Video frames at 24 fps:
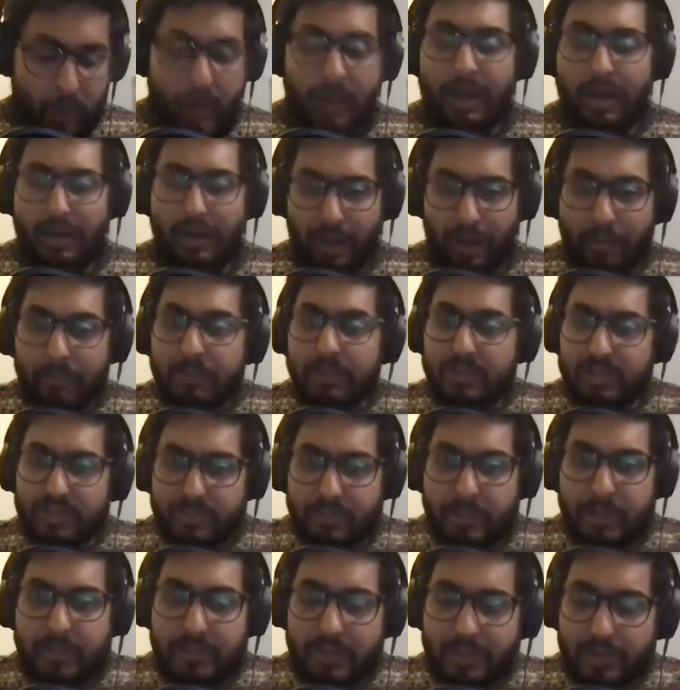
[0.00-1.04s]
and I'm
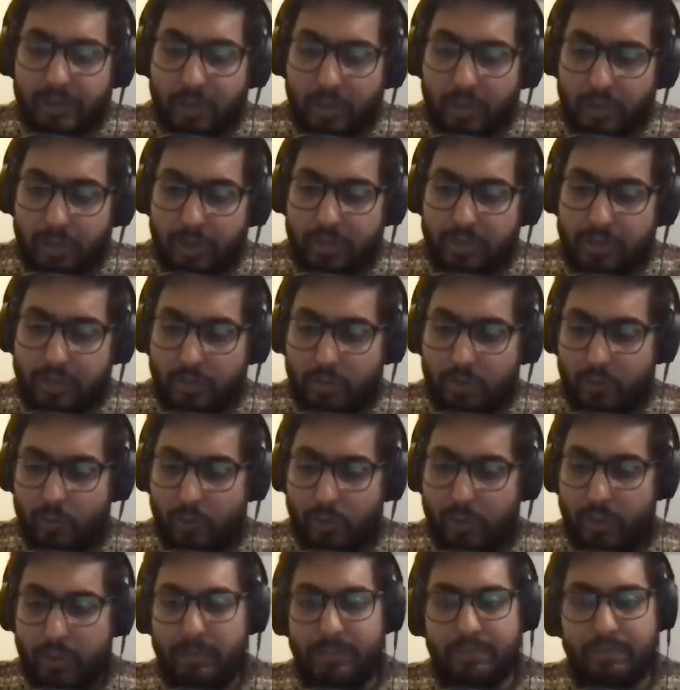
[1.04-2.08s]
especially talking
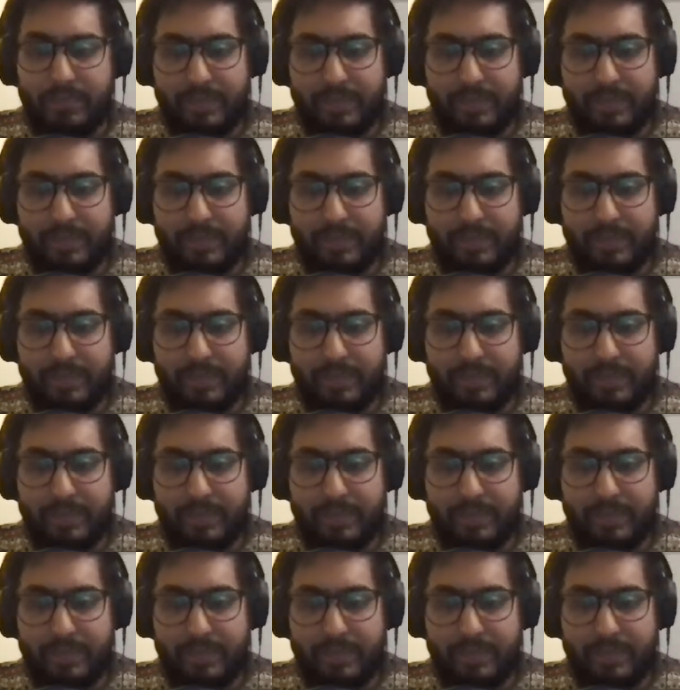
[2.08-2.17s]
software,